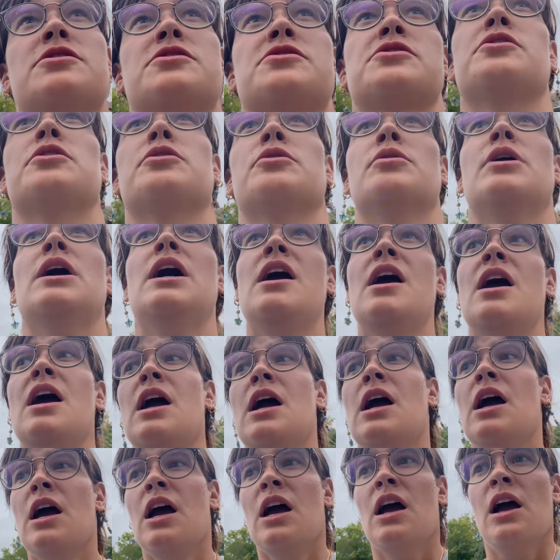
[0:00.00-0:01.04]
so
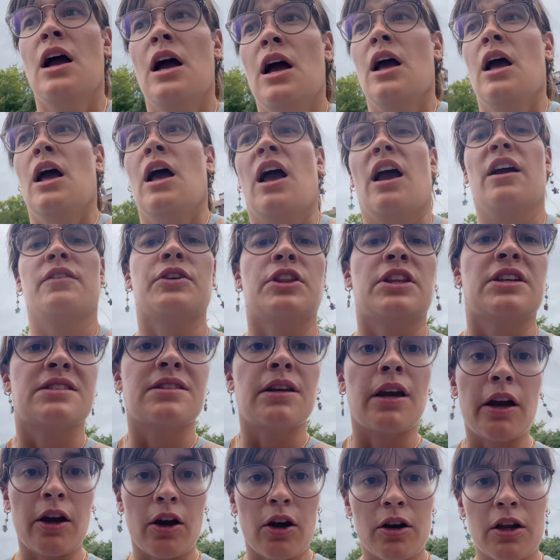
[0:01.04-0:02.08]
everything's
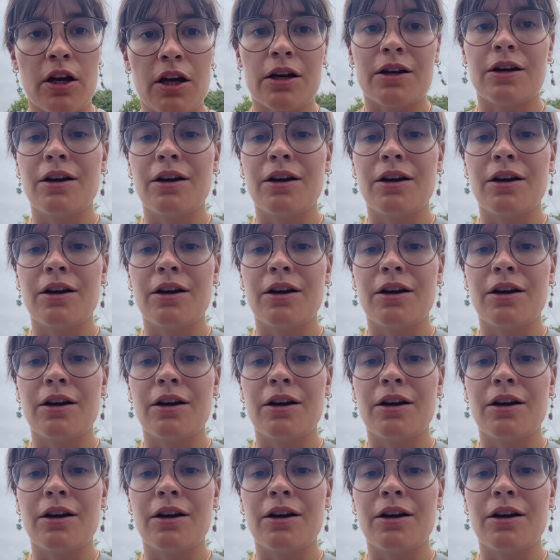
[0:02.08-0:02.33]
chaotic.